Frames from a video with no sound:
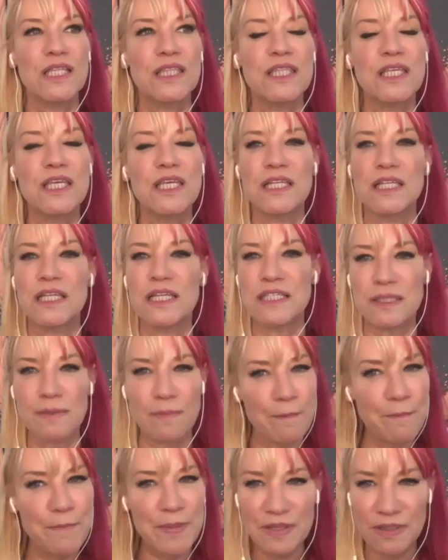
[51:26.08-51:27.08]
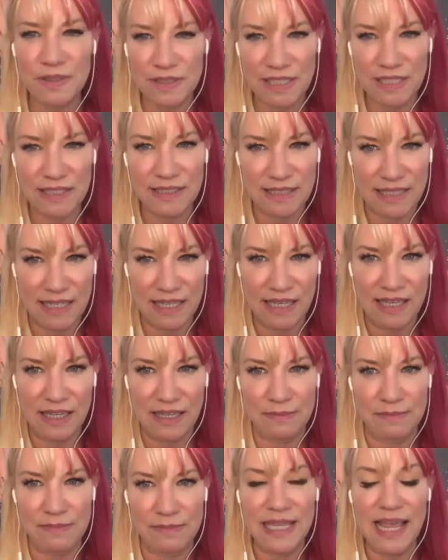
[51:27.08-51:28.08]
it's building
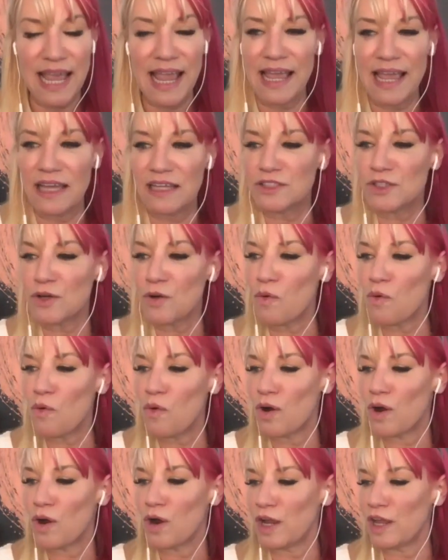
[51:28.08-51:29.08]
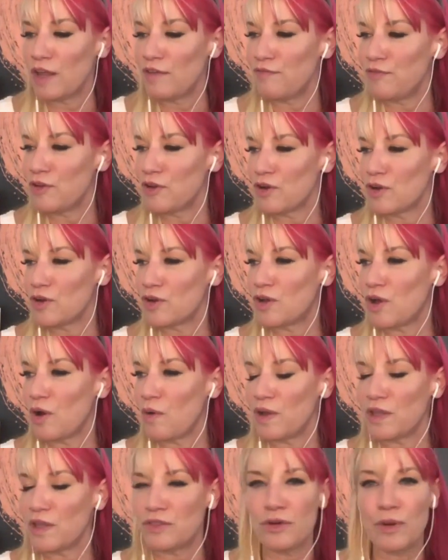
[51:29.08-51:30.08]
teams, and or if you're
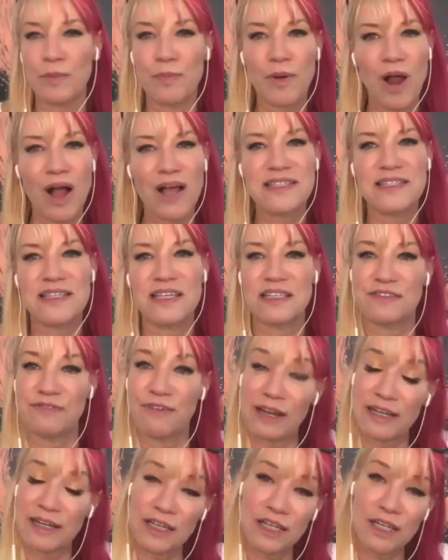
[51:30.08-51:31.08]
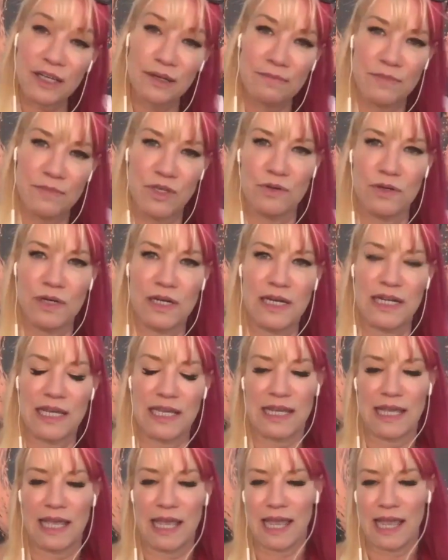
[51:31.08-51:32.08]
going through a process, find a
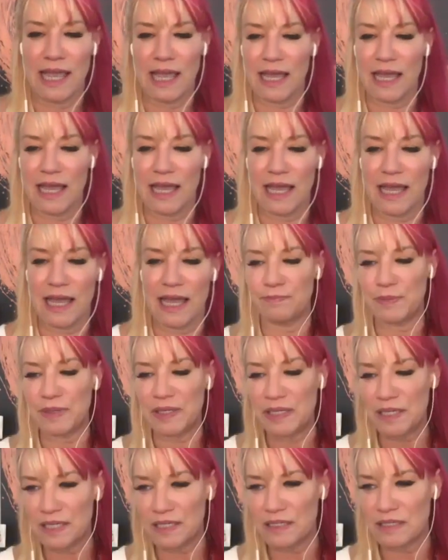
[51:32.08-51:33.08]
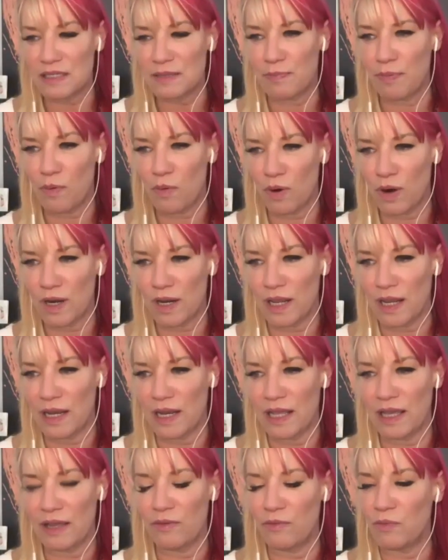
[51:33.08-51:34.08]
community and be supported.
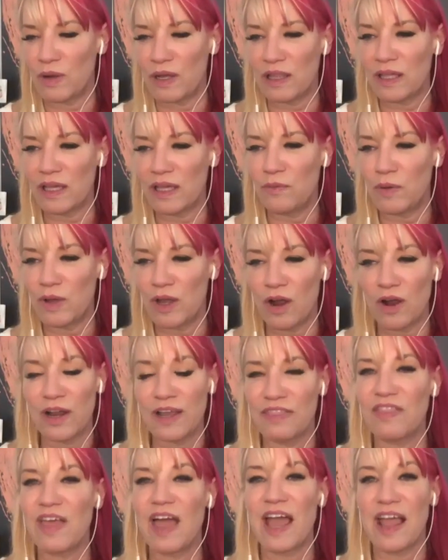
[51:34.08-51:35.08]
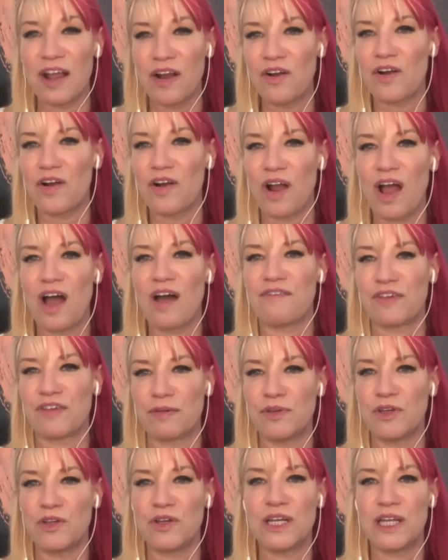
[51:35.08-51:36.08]
We are in the era of
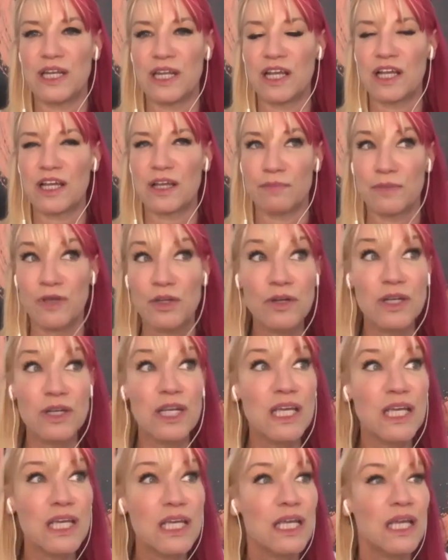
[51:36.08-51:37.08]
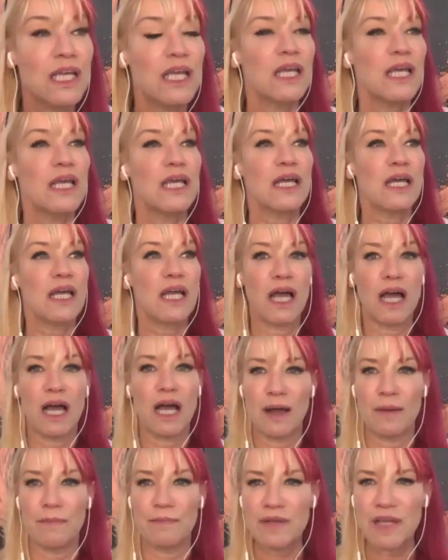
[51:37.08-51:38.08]
community
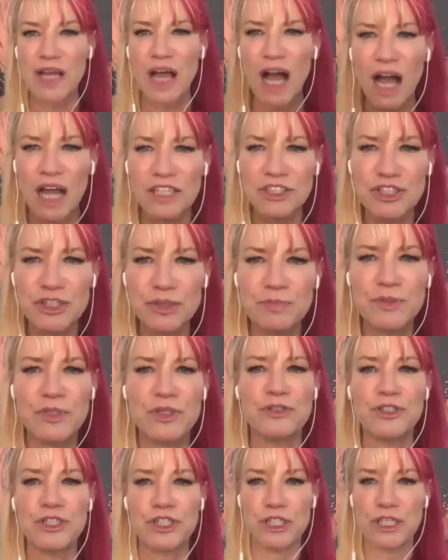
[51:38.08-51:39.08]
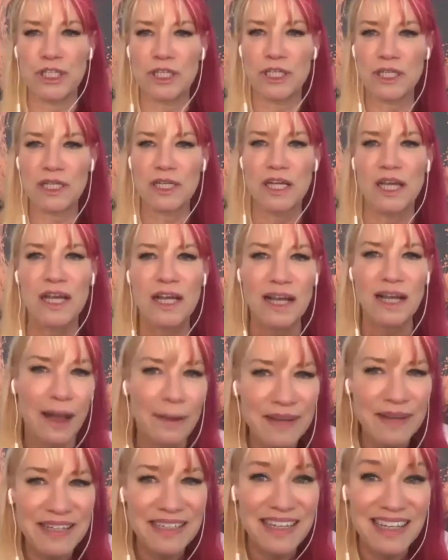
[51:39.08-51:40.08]
contribution,
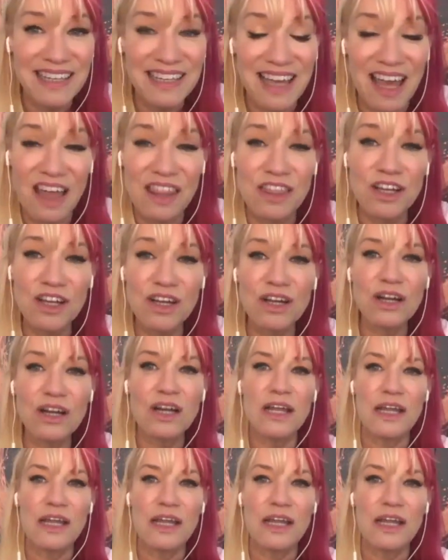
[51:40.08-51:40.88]
coming together,